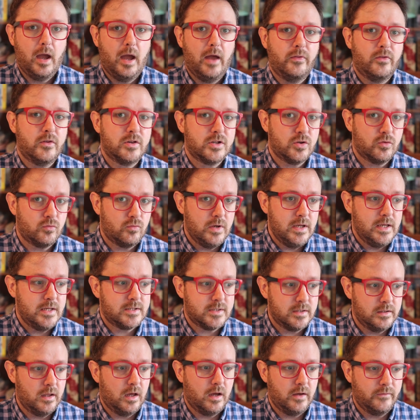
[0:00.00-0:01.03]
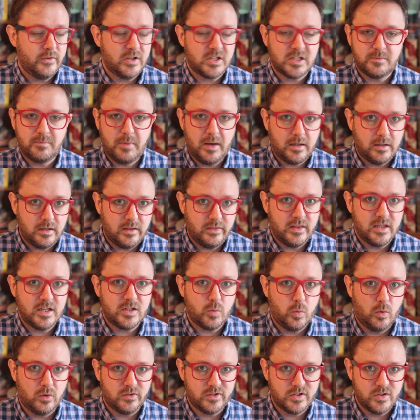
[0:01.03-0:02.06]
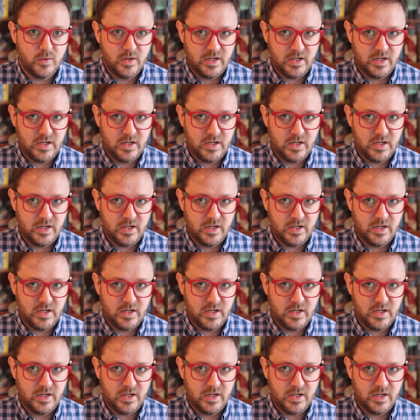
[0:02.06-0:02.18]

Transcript: And there's a reason that I've expanded this one to